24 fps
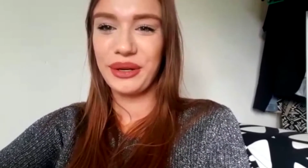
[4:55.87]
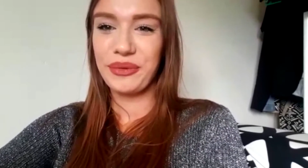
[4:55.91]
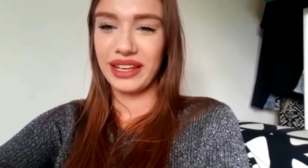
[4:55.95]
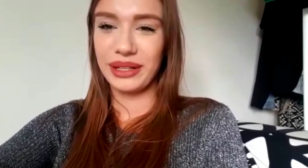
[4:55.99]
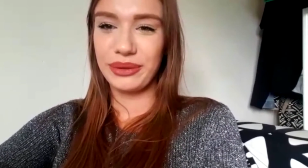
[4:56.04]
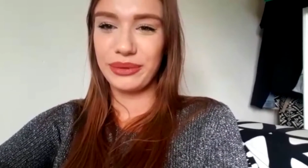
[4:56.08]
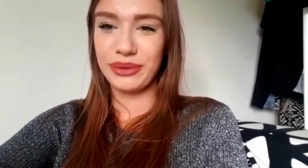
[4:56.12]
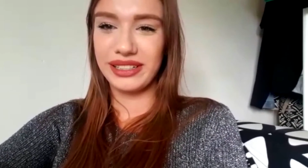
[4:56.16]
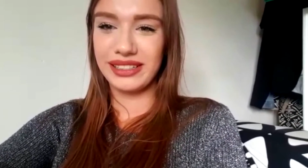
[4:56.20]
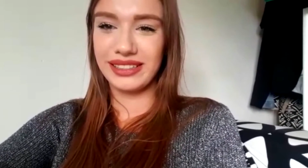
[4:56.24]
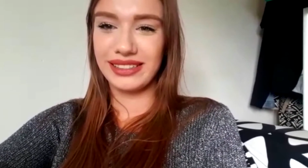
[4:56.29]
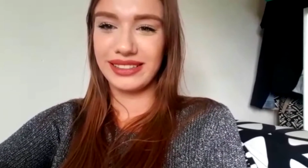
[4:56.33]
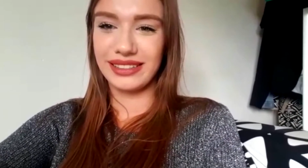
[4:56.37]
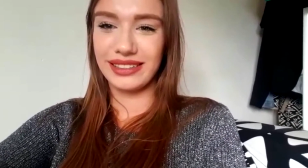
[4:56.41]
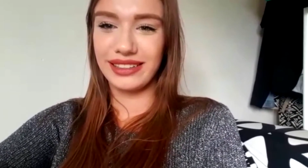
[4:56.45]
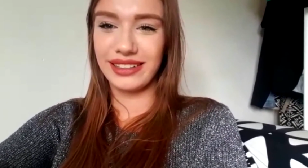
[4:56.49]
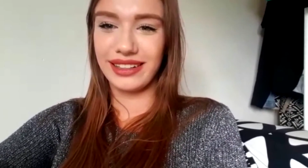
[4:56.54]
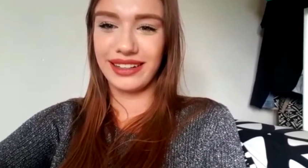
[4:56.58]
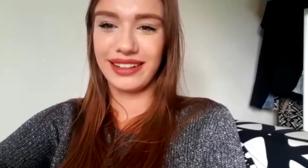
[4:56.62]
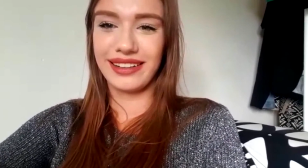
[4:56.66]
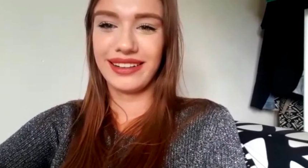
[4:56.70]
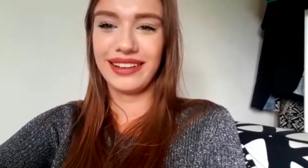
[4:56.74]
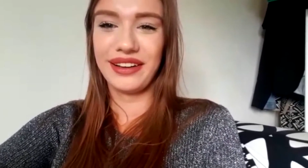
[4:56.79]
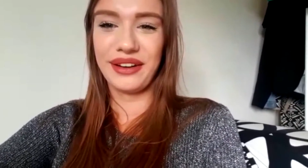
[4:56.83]
It was
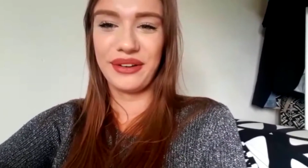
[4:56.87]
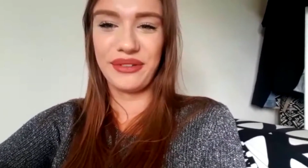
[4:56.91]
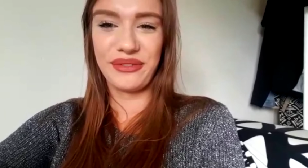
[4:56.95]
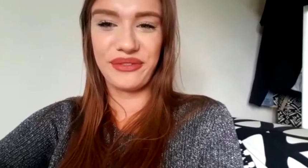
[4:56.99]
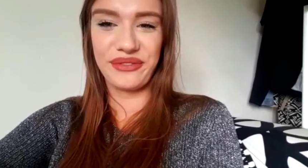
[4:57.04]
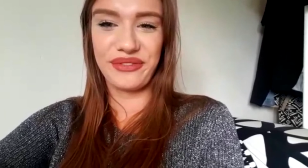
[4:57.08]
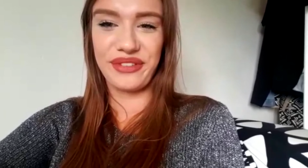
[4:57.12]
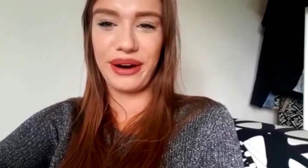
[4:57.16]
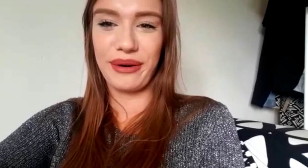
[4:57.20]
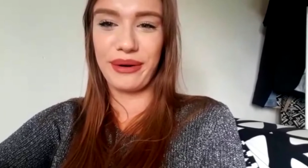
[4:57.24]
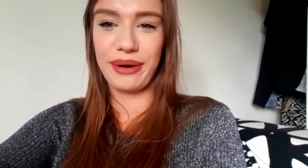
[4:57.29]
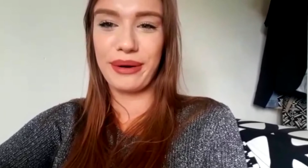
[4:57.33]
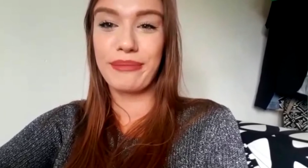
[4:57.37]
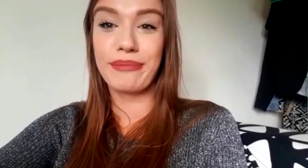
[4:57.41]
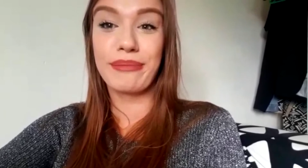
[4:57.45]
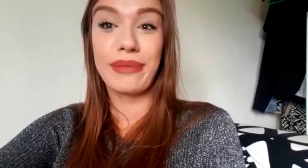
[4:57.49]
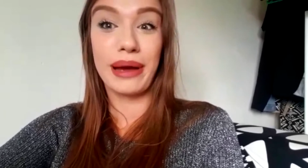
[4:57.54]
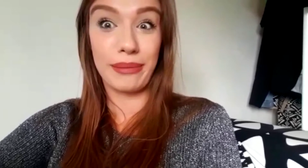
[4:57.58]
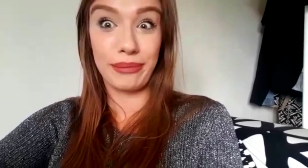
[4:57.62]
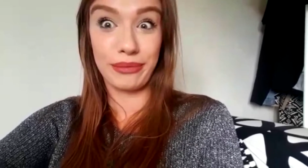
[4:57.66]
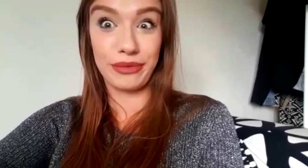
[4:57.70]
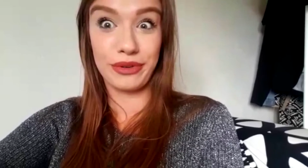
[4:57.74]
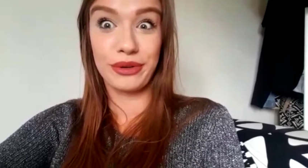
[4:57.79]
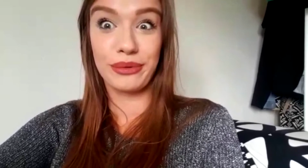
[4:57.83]
very
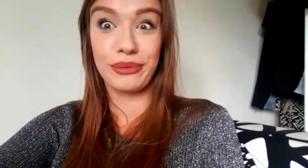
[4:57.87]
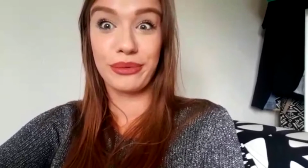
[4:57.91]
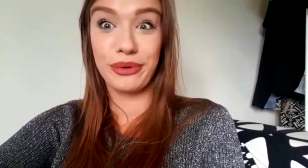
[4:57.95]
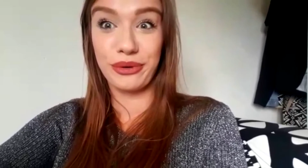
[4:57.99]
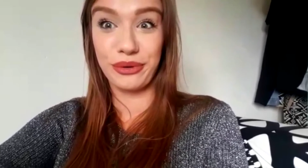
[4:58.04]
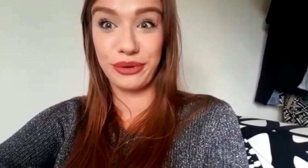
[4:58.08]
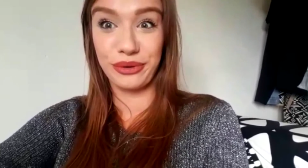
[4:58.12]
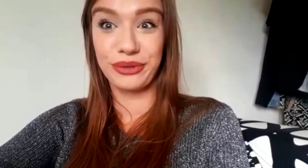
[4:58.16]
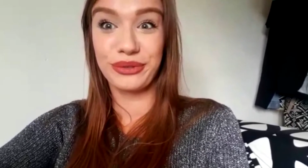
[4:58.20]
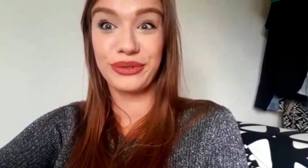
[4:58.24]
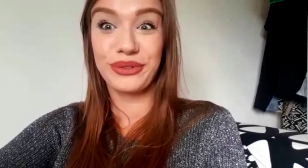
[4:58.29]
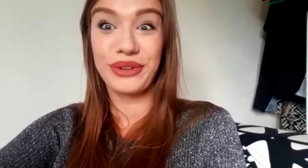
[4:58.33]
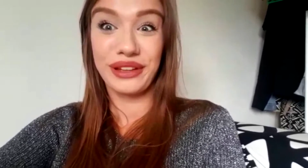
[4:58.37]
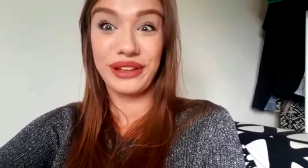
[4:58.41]
memorable.